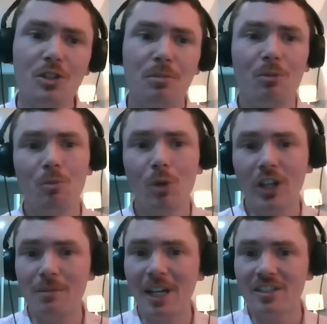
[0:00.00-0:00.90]
But what I
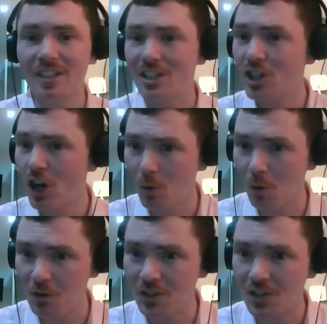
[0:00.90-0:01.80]
imagine that his
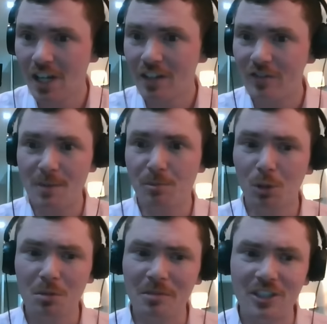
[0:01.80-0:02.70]
co-authors, they
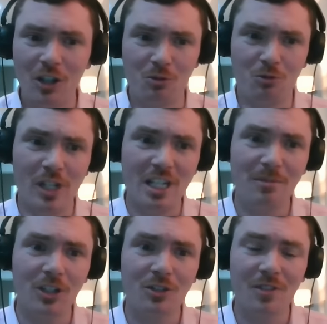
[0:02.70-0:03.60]
probably don't read
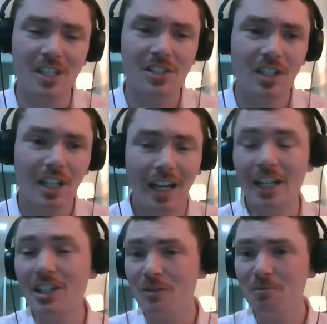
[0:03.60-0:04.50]
much of this. And
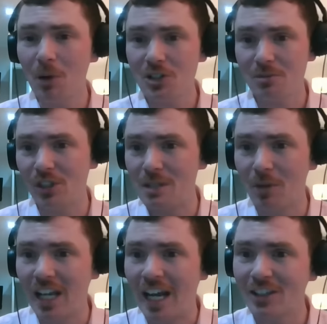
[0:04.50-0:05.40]
it's even possible that he
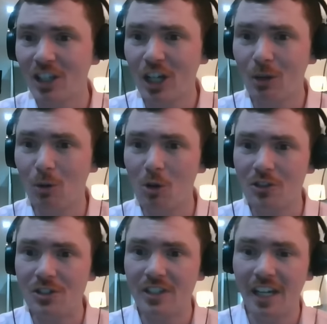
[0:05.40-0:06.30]
might add the
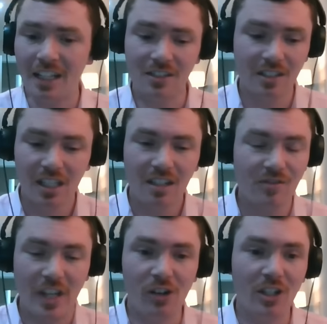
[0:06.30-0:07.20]
co-authors and
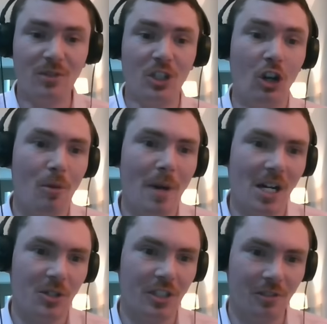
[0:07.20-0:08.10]
they don't even know
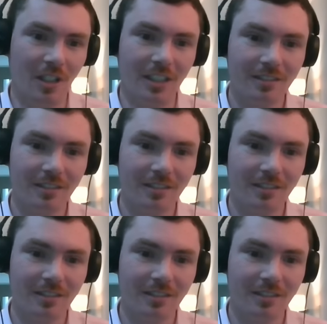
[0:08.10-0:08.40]
about it, right?